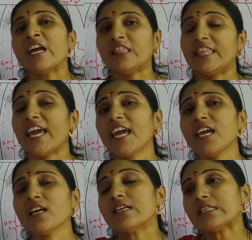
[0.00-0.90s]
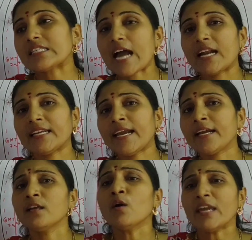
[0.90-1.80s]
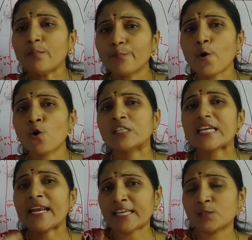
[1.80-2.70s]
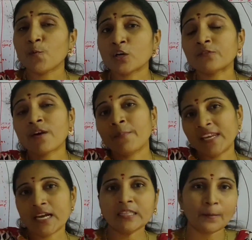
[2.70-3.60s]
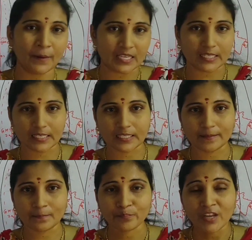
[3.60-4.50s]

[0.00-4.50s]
they started imports and exports from many other places.